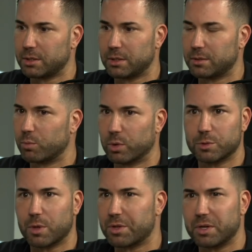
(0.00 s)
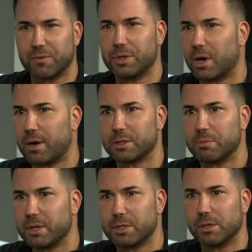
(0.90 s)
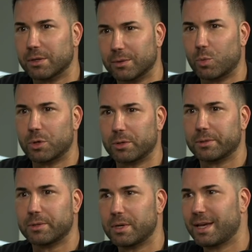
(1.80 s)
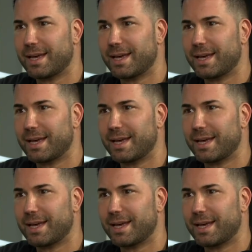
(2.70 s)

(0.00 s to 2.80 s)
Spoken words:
and it works with all the different DAWs, makes your world